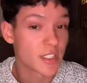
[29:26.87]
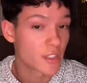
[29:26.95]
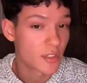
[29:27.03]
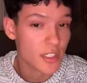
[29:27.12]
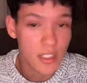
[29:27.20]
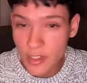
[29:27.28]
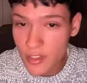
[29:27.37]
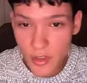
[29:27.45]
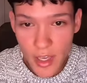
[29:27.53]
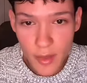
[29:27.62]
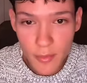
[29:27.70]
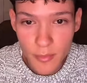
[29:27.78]
can still listen
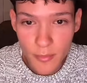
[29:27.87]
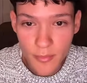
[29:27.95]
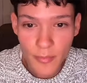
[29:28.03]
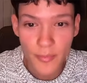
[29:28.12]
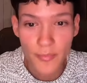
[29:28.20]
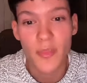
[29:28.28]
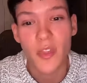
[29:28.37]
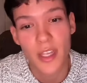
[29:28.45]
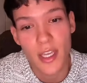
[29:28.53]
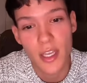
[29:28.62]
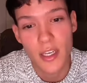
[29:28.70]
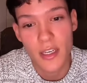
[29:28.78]
to them.
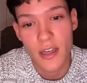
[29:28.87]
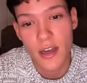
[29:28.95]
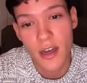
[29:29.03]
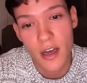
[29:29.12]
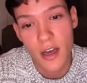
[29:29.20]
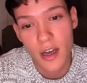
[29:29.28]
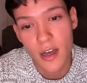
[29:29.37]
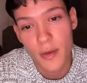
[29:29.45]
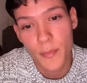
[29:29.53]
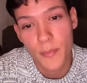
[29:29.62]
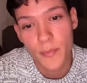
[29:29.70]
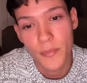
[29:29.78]
And
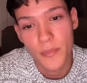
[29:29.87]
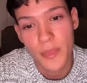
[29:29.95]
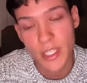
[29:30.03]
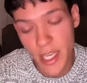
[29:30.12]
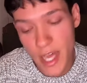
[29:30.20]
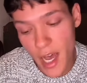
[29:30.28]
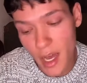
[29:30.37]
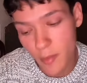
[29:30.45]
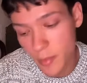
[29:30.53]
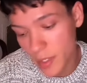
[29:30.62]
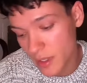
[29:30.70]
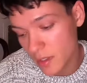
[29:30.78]

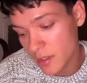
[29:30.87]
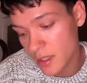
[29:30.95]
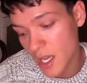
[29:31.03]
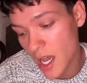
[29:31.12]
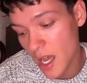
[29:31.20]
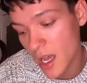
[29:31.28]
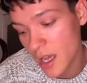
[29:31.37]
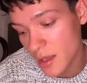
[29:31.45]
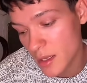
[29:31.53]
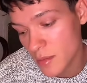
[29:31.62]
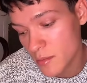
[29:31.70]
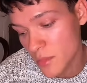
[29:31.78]
yeah, but
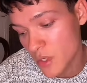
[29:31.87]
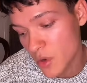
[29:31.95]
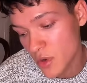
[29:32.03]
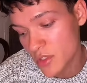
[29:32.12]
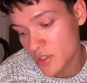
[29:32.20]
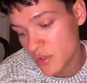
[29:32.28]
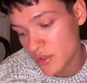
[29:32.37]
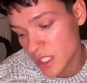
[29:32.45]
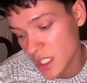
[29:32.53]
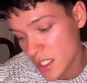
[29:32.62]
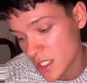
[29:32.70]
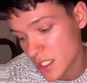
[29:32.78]
I'm going to
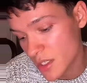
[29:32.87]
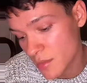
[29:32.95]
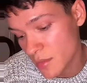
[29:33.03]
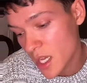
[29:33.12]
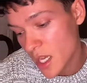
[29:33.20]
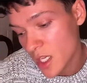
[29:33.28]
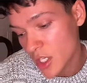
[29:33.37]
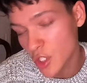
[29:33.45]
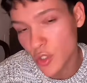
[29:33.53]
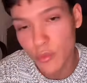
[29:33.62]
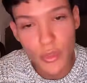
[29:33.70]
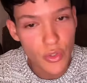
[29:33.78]
release some
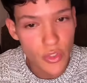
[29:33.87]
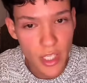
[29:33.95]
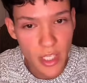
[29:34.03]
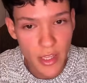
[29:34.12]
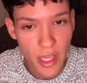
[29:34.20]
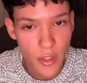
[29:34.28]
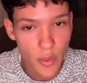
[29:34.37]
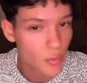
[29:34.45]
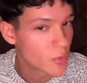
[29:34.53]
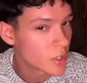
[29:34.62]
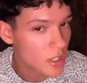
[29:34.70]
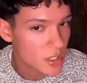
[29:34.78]
new music that
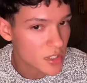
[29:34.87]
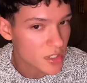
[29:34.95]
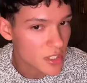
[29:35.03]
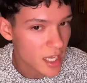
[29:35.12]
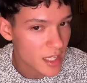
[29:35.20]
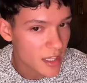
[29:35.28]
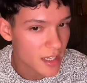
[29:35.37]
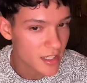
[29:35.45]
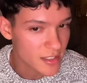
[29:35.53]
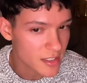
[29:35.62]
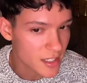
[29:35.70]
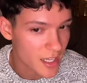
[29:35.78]
you will understand
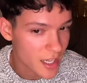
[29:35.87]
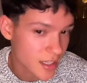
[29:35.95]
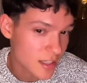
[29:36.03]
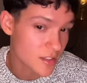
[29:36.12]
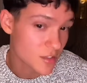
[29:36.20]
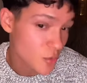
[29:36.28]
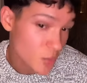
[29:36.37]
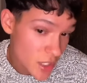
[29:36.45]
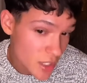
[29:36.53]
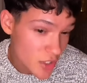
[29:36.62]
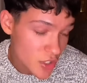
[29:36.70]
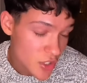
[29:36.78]
that isn't in
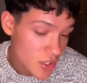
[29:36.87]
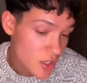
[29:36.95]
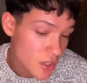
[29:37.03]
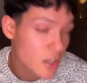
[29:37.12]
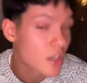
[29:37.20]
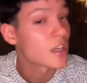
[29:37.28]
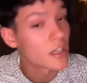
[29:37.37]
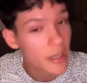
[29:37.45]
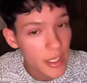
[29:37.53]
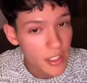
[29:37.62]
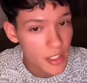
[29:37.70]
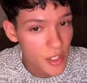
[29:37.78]
Swedish
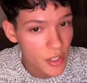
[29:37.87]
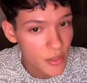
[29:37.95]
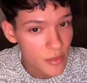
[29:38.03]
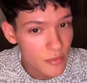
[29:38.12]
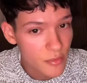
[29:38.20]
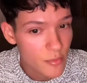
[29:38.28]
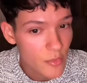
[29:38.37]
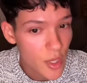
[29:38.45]
next year.